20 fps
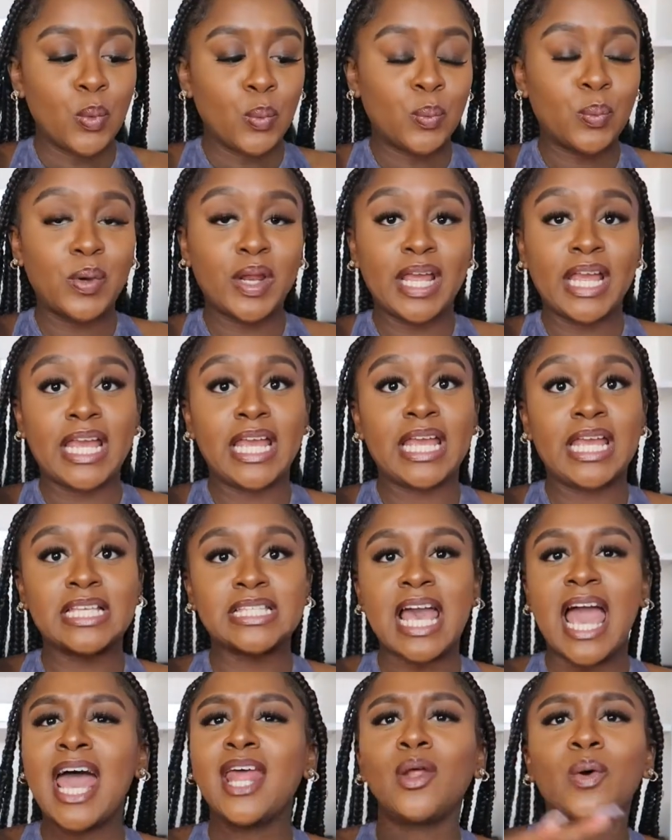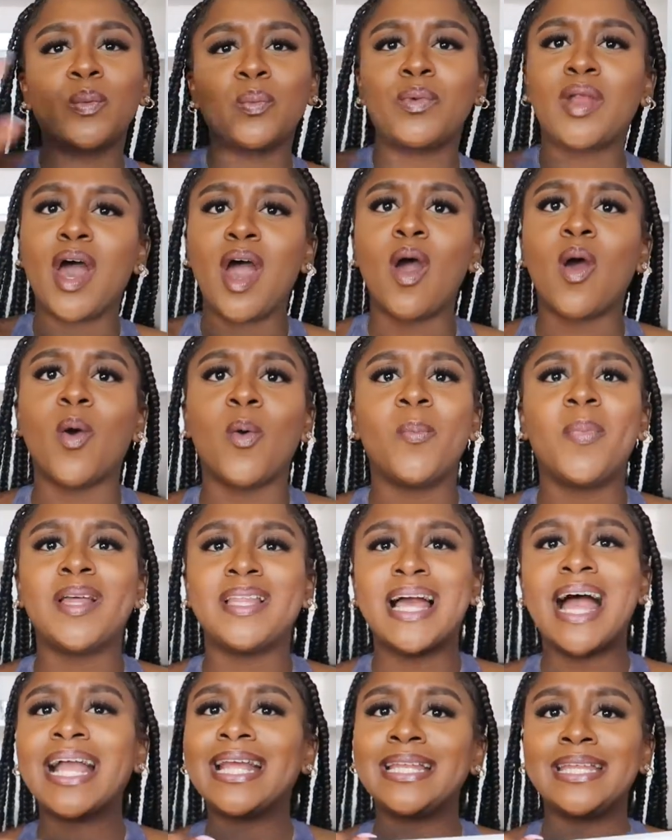rings i don't know
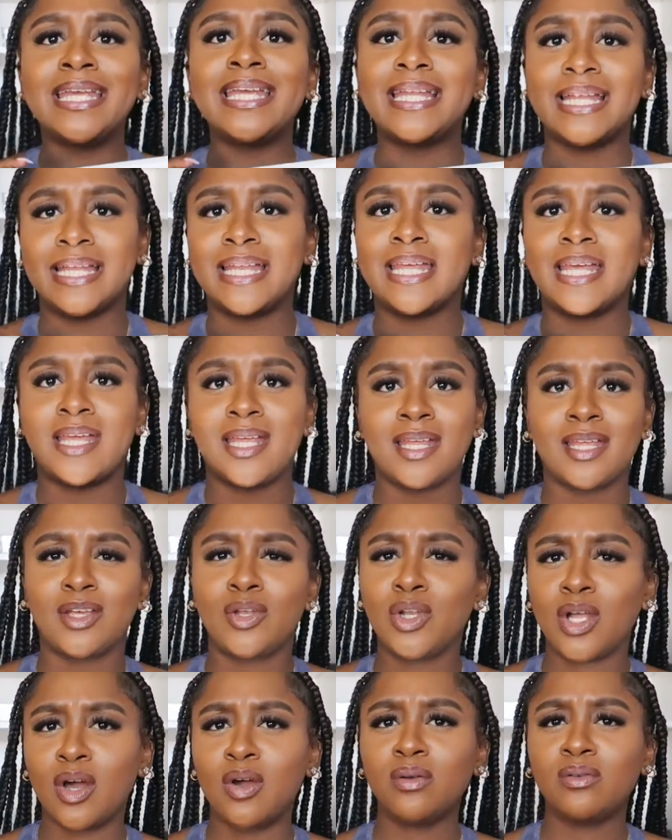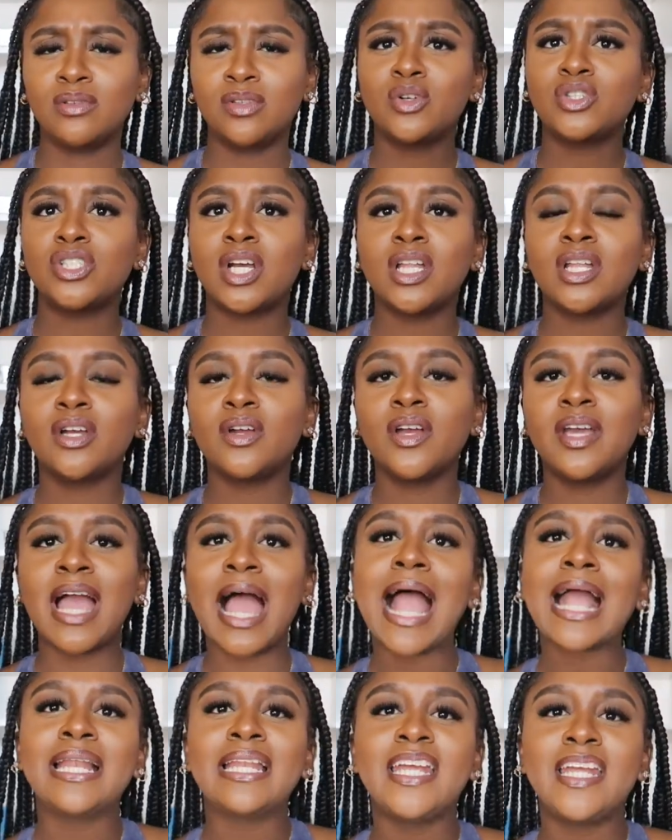but i needed it you know don't y'all agree
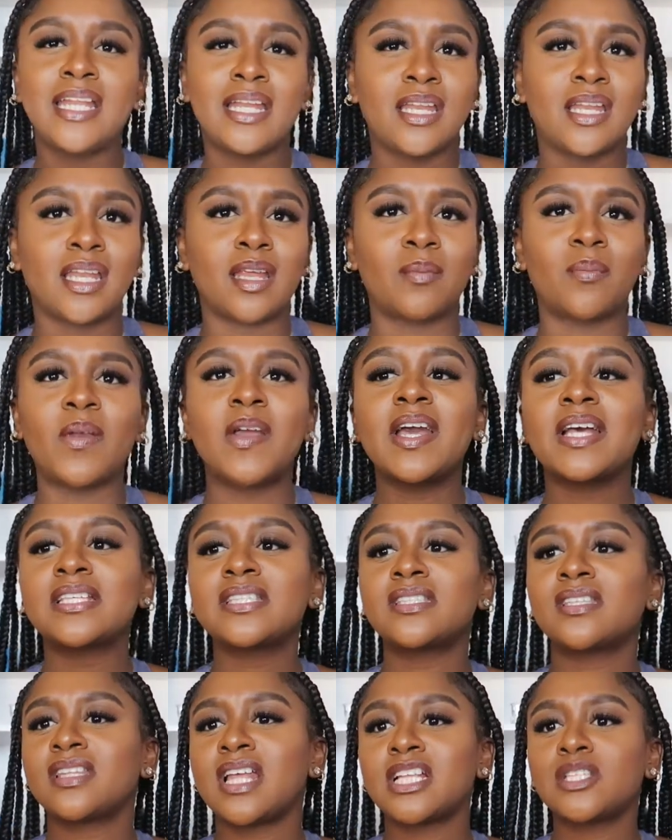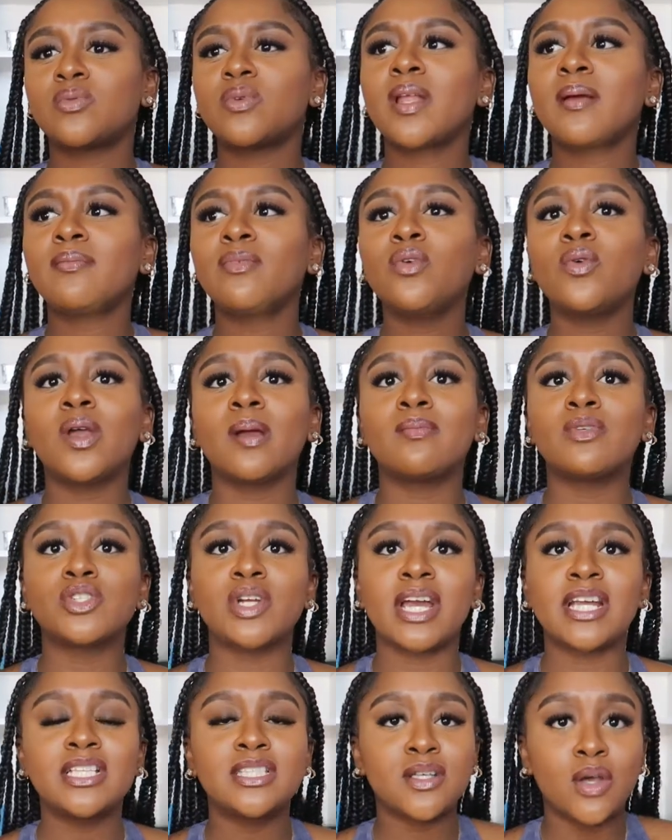i needed it because that's what i'm doing i'm
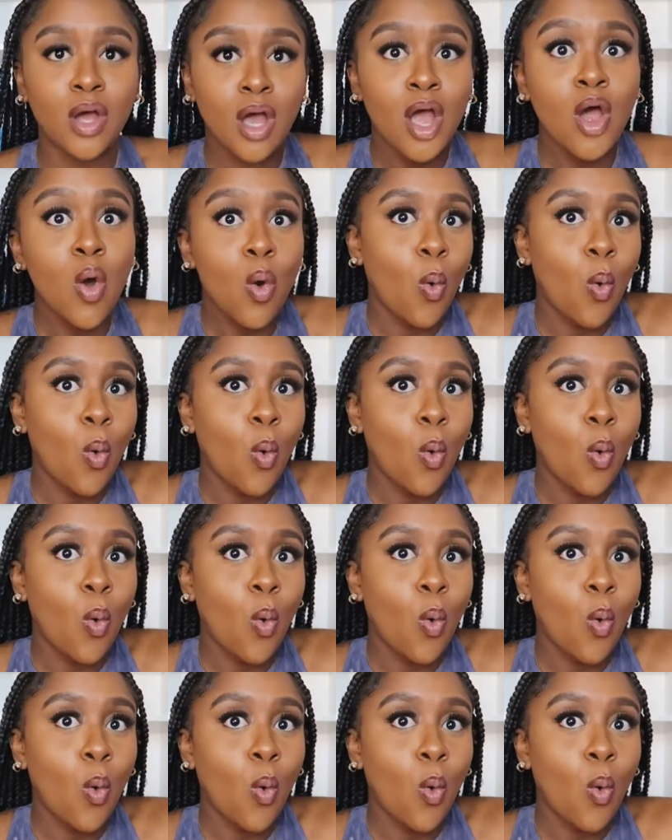trying to